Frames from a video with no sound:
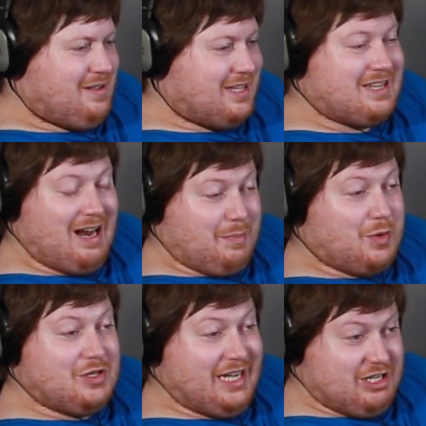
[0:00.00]
That's not a
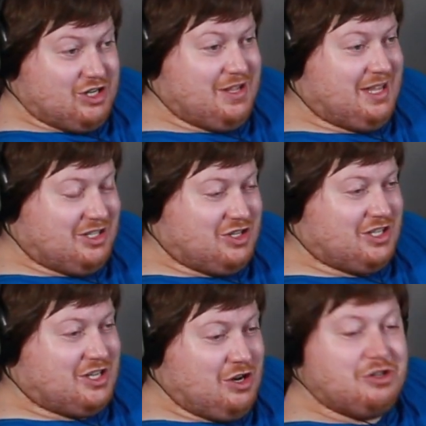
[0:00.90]
prediction, that's
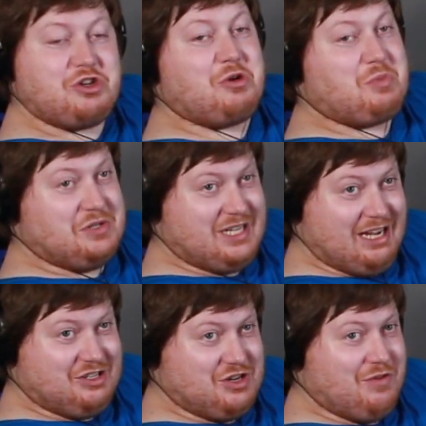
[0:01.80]
just an
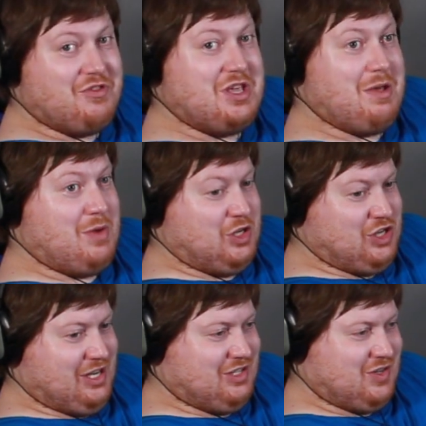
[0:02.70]
interpretation of the
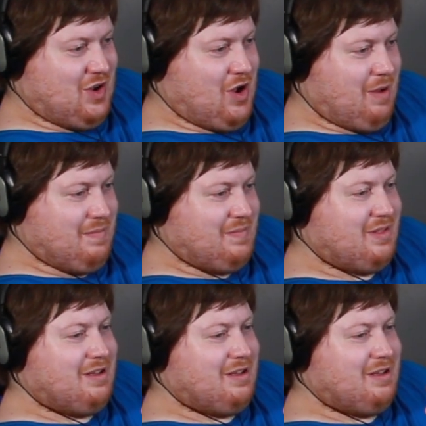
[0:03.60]
image I saw.